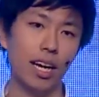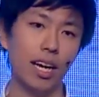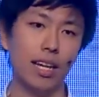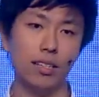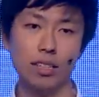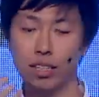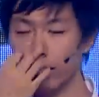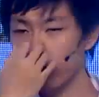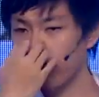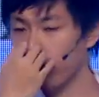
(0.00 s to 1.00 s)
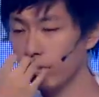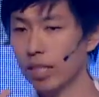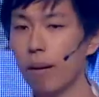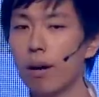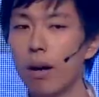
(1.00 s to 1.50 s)
and you know
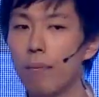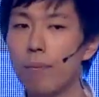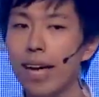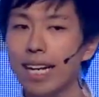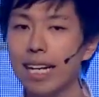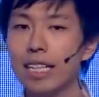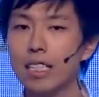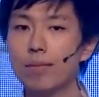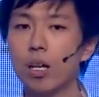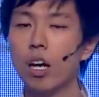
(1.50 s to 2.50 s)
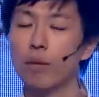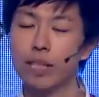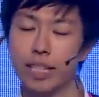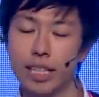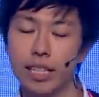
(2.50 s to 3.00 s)
the mechanism of
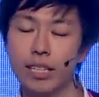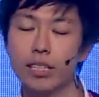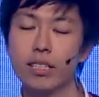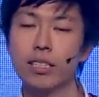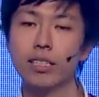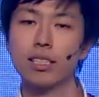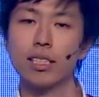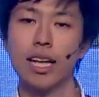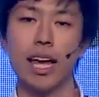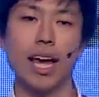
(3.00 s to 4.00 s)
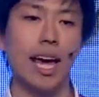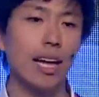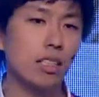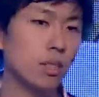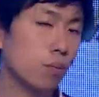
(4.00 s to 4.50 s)
gears
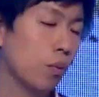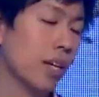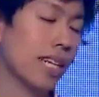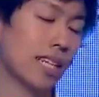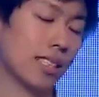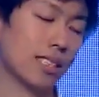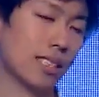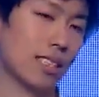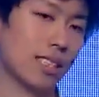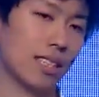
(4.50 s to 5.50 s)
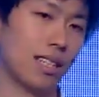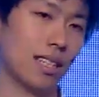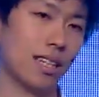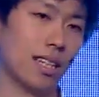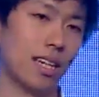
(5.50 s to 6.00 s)
and springs.
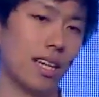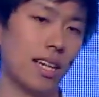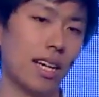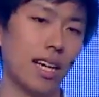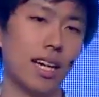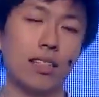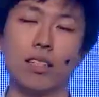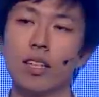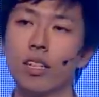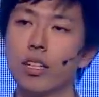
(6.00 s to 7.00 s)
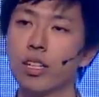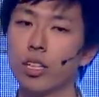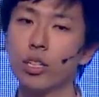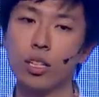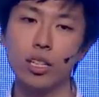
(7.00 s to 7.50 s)
And
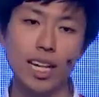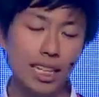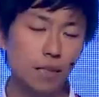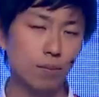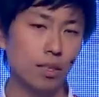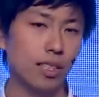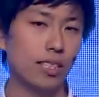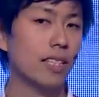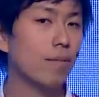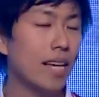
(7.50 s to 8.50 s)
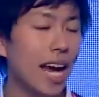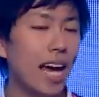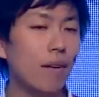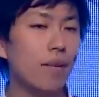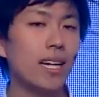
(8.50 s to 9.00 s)
you grasp the
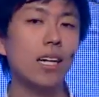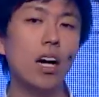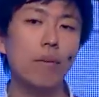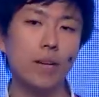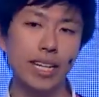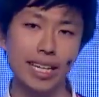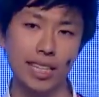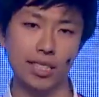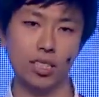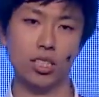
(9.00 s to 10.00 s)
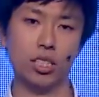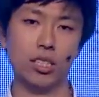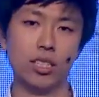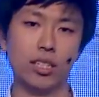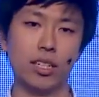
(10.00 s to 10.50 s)
behavior of each.
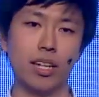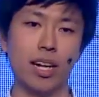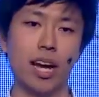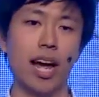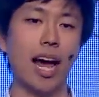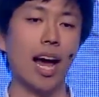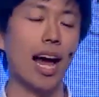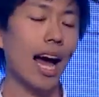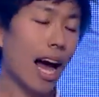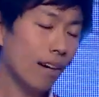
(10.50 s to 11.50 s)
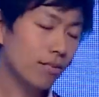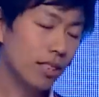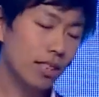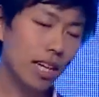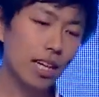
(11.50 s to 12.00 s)
After
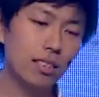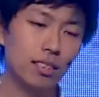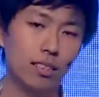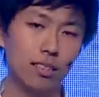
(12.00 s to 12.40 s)
that,